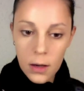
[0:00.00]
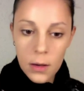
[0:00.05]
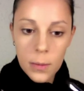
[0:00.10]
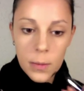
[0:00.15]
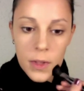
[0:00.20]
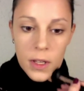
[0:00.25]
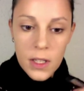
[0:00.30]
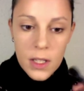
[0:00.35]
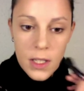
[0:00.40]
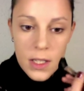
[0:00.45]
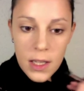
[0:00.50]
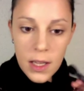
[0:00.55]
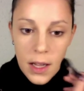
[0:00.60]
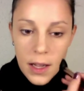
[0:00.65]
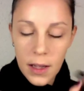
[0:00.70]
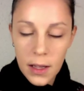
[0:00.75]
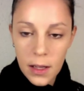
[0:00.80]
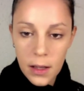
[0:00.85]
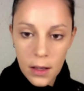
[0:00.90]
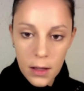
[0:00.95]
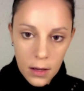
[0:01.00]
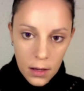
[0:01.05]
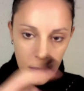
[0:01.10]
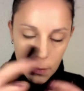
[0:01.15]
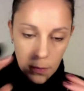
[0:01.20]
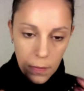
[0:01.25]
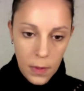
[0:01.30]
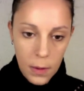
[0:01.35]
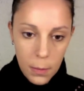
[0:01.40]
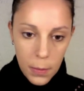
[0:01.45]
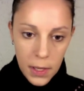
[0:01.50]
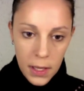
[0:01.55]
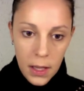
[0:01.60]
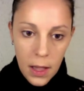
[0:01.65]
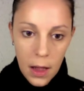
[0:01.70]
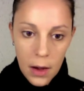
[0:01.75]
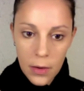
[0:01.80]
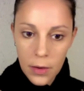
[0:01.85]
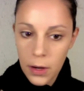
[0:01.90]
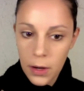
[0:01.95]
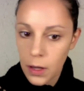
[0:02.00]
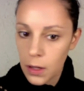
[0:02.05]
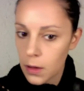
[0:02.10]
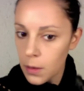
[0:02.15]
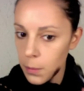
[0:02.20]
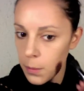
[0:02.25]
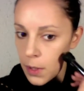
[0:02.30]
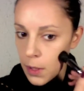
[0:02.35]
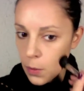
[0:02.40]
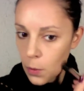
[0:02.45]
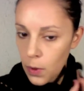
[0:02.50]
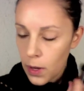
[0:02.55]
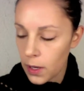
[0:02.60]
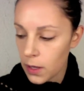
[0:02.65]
This is like in the big area, the big way.